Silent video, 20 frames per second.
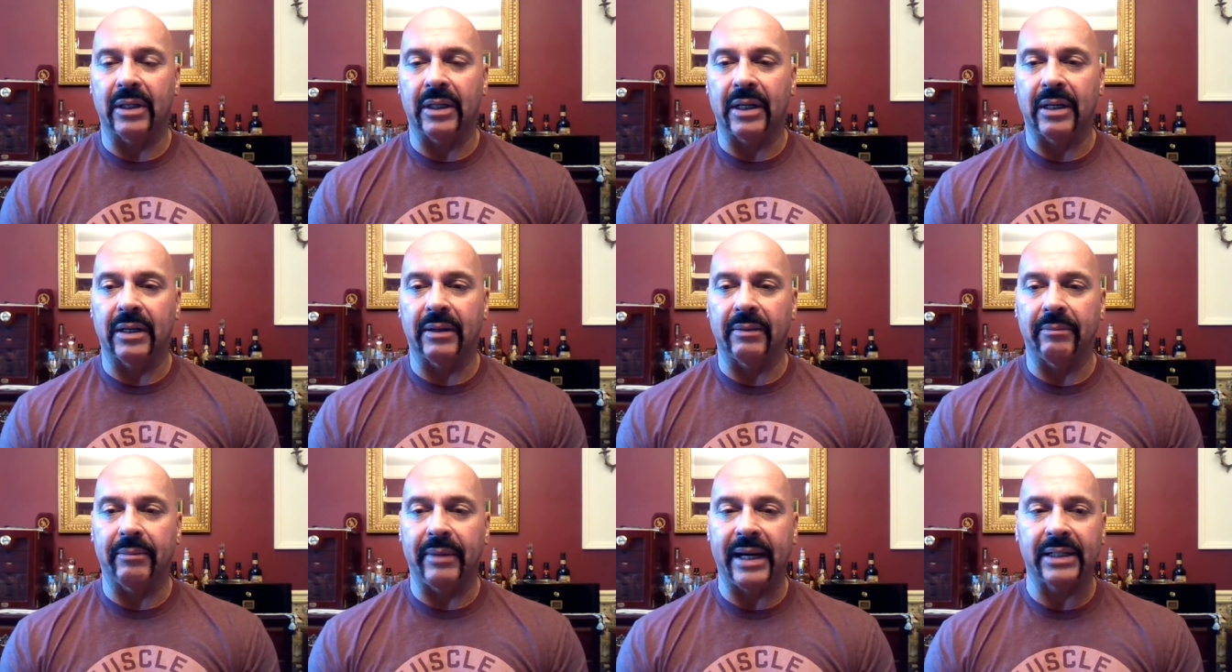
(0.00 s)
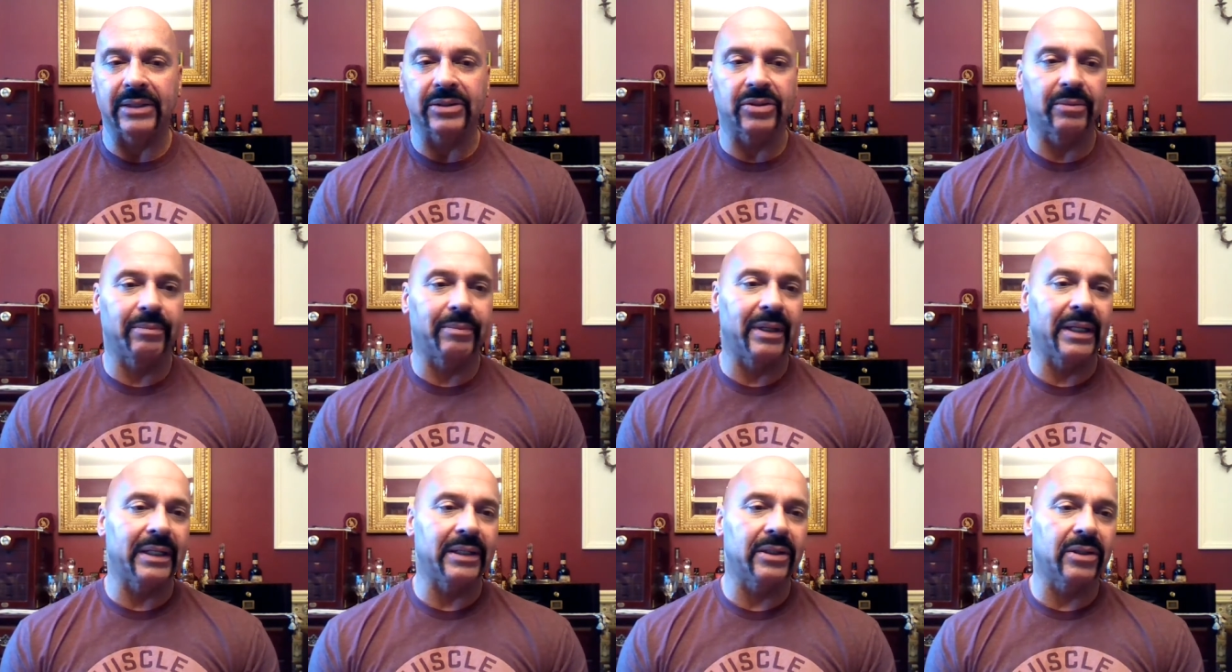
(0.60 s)
Uh, master
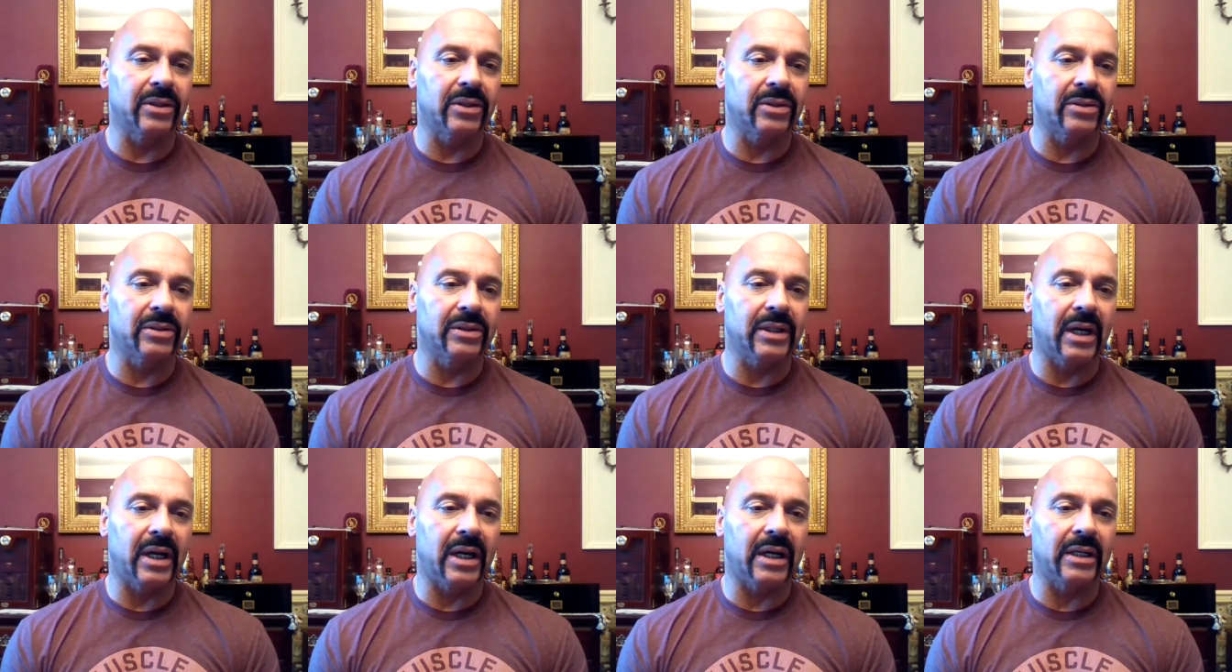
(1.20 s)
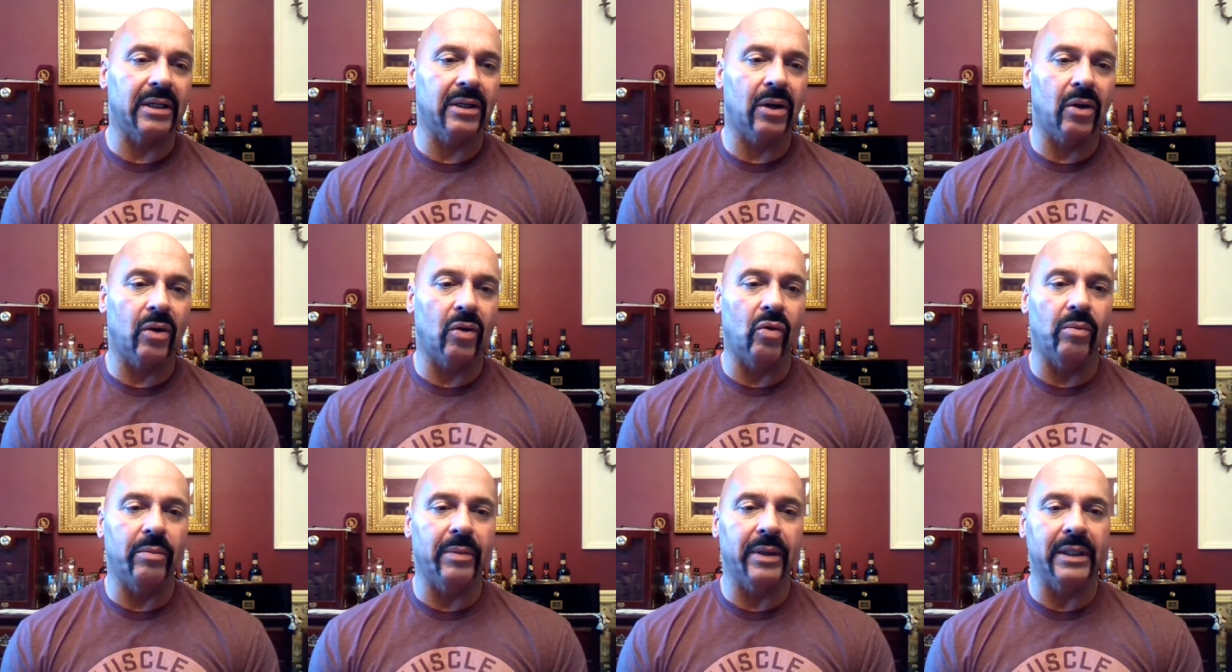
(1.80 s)
blender Don
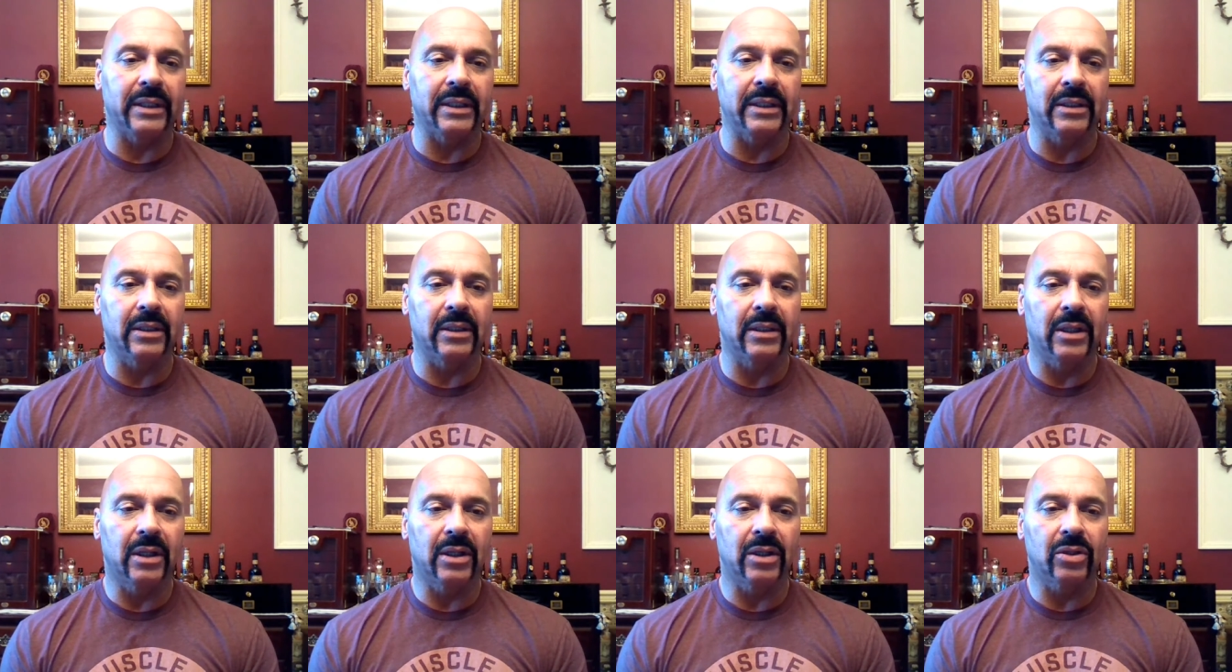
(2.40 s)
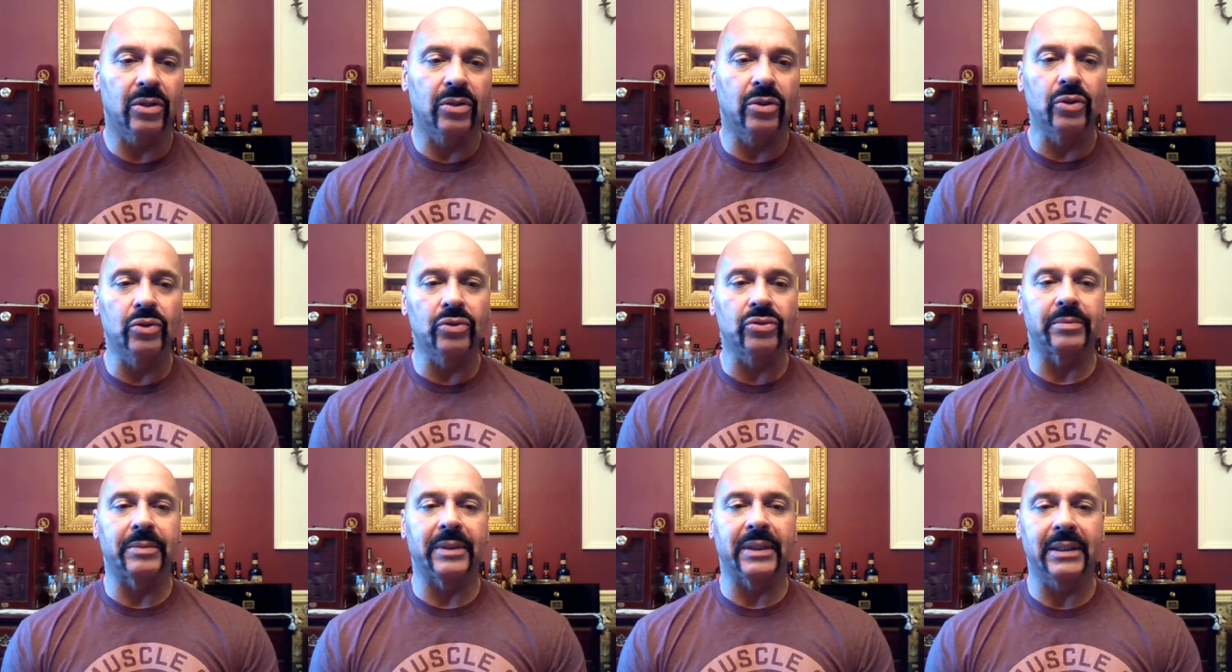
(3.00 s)
Olman
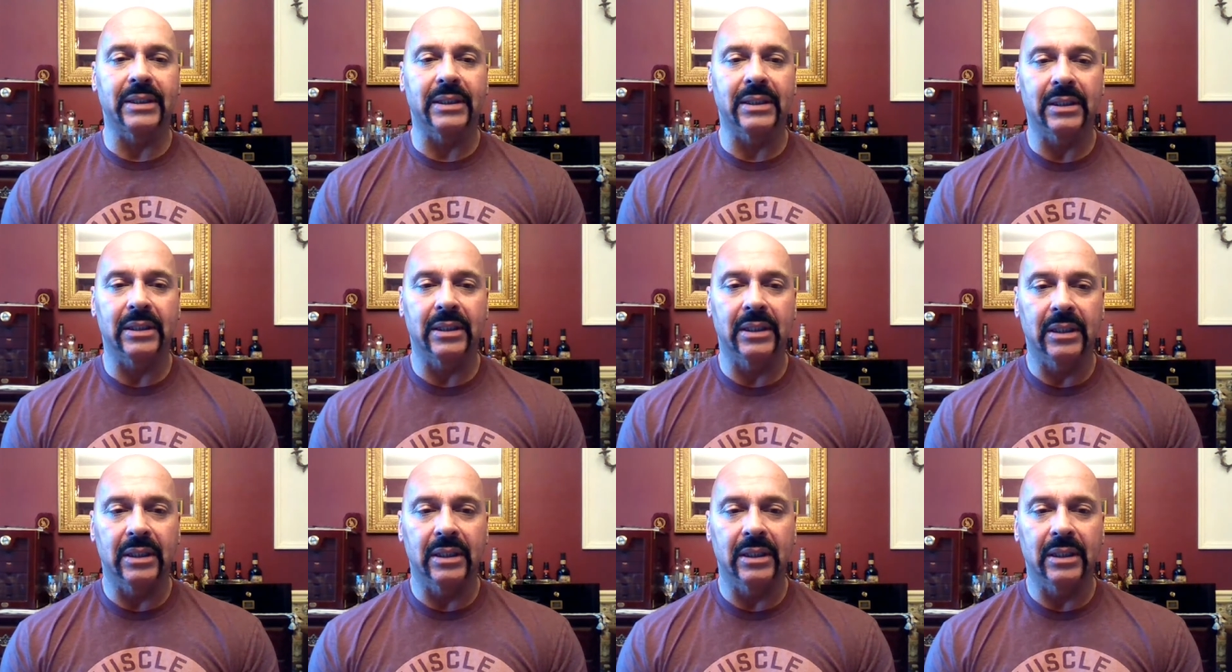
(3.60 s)
Guzman